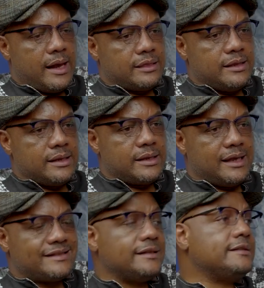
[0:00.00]
a
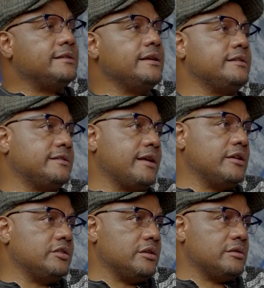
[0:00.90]
sincere
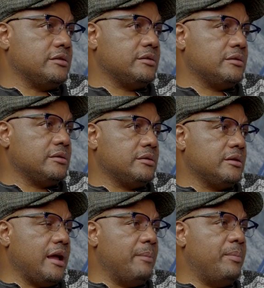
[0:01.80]
discussion
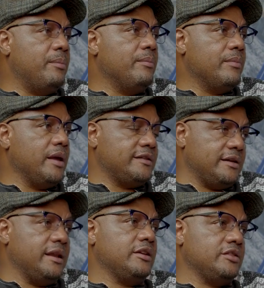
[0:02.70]
as
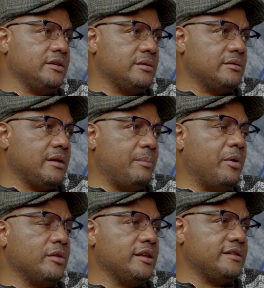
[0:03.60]
a nation
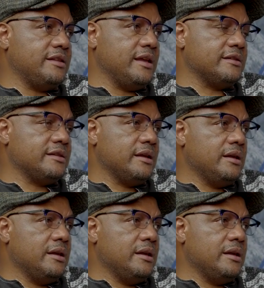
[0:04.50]
about these things.